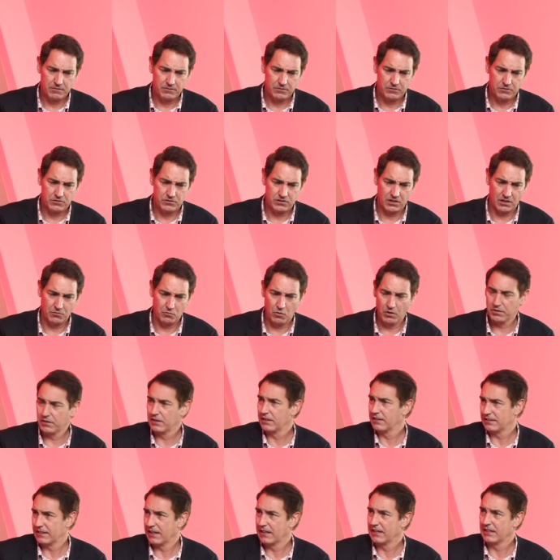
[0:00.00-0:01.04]
So what
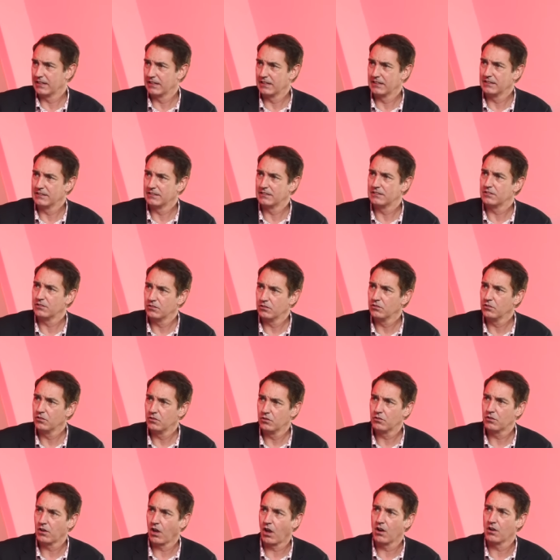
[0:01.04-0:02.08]
they're saying is
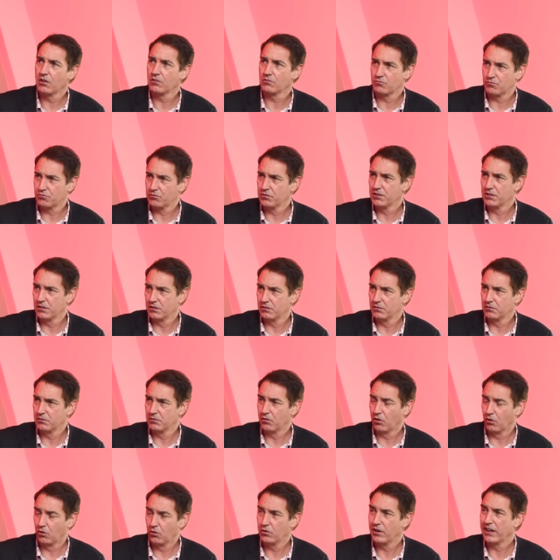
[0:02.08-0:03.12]
you can't renew
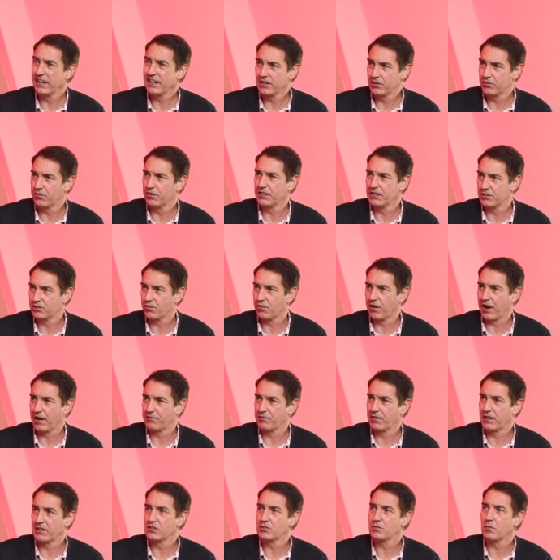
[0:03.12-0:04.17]
or increase
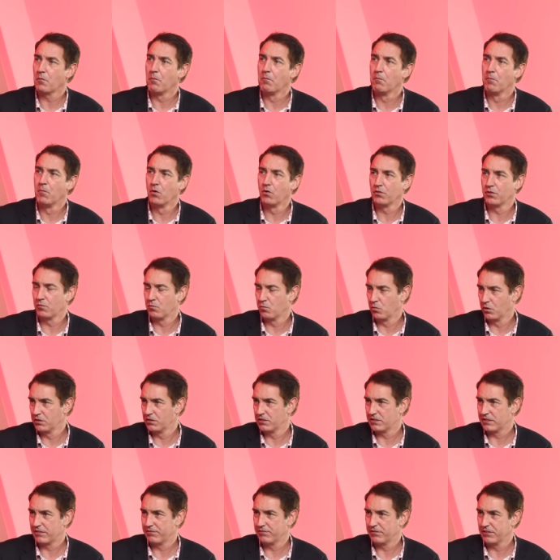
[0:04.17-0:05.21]
ground rent more than
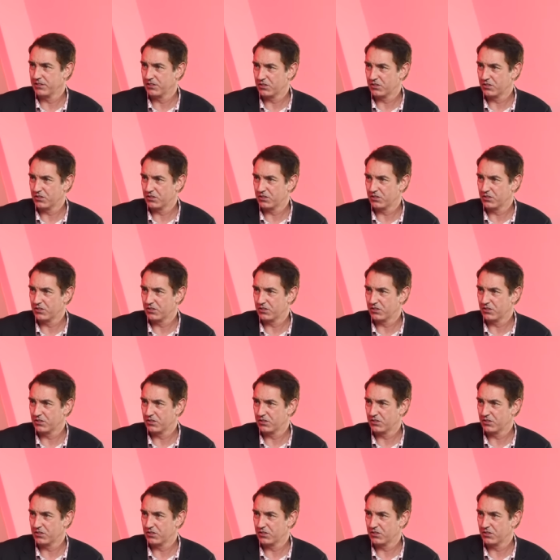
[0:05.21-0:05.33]
once every